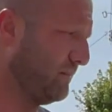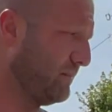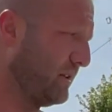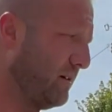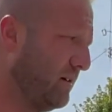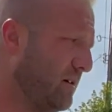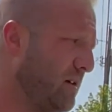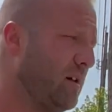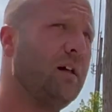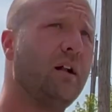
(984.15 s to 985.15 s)
So,
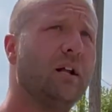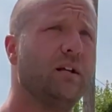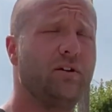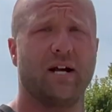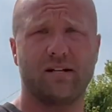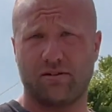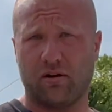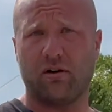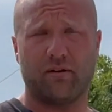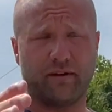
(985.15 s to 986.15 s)
you guys
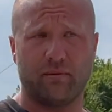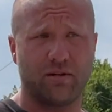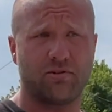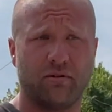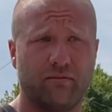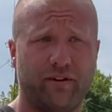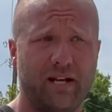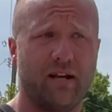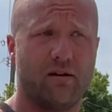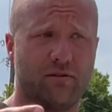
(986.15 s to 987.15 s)
saw the original
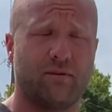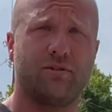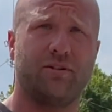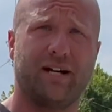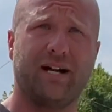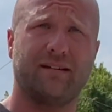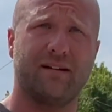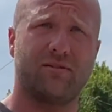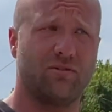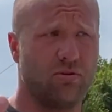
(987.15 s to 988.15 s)
videos when she got
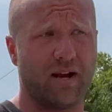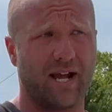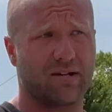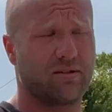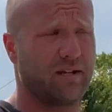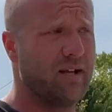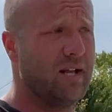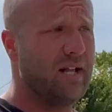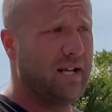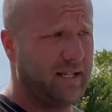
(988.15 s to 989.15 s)
this, so you actually,
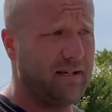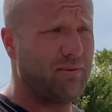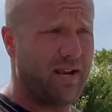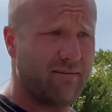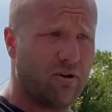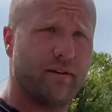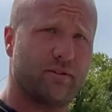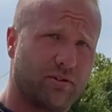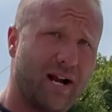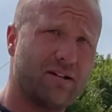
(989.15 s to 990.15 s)
I think we have all the
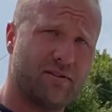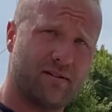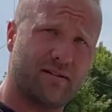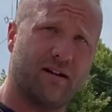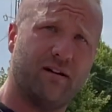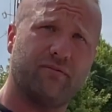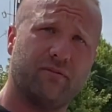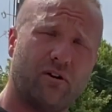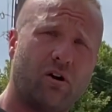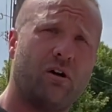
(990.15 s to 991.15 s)
scratches and stuff
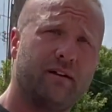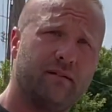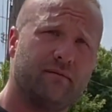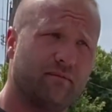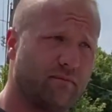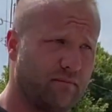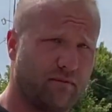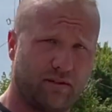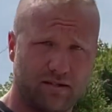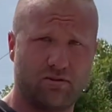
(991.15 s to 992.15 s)
on
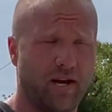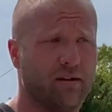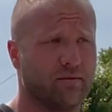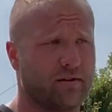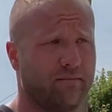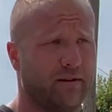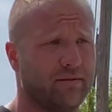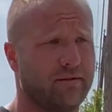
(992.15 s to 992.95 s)
this channel somewhere.